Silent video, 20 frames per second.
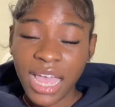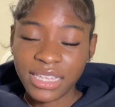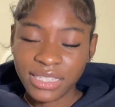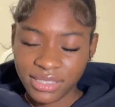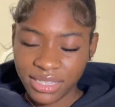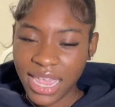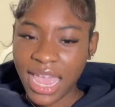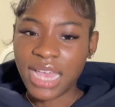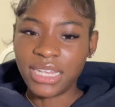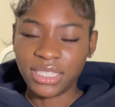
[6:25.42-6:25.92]

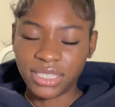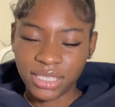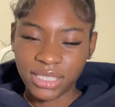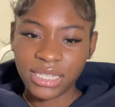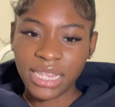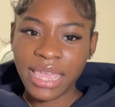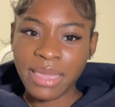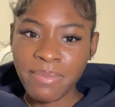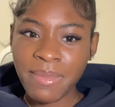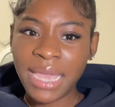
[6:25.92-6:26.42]
Yes,
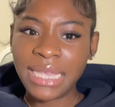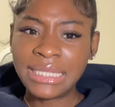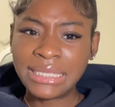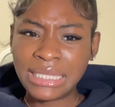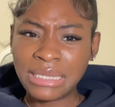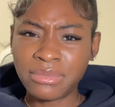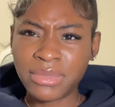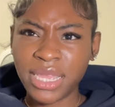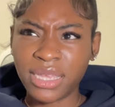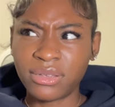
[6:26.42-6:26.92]
it might
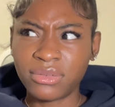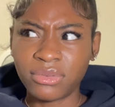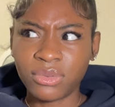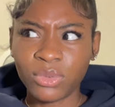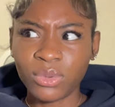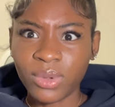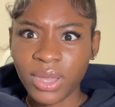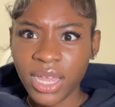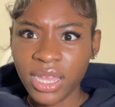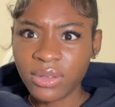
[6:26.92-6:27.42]
seem like
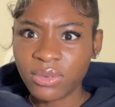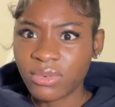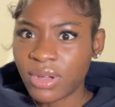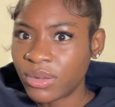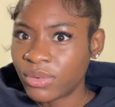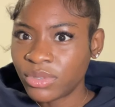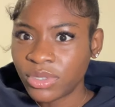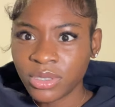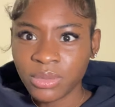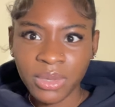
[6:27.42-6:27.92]
what? Why
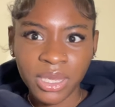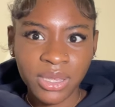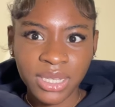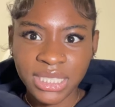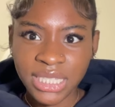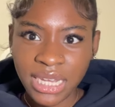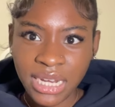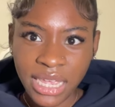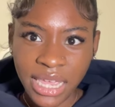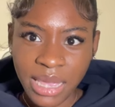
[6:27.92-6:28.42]
would you make it
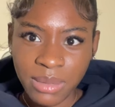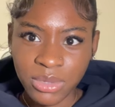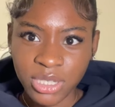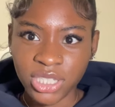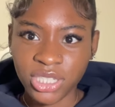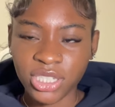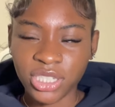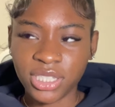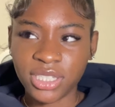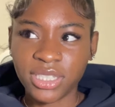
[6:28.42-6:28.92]
10 a.m.?
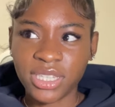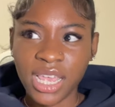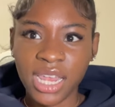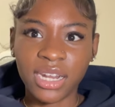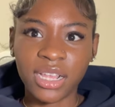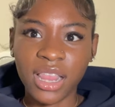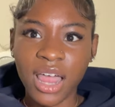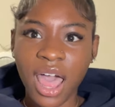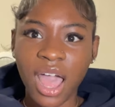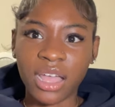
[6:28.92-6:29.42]
It's just 10
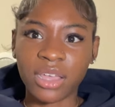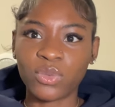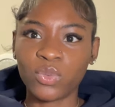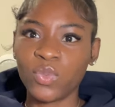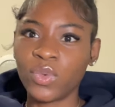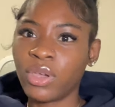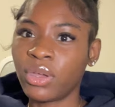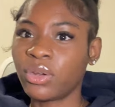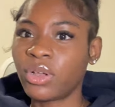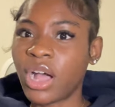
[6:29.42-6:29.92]
o'clock. You
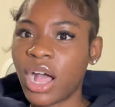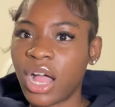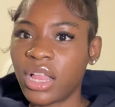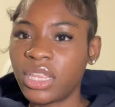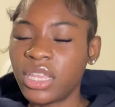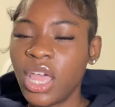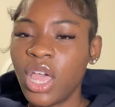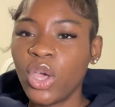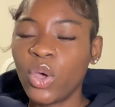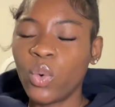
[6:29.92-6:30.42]
go to college.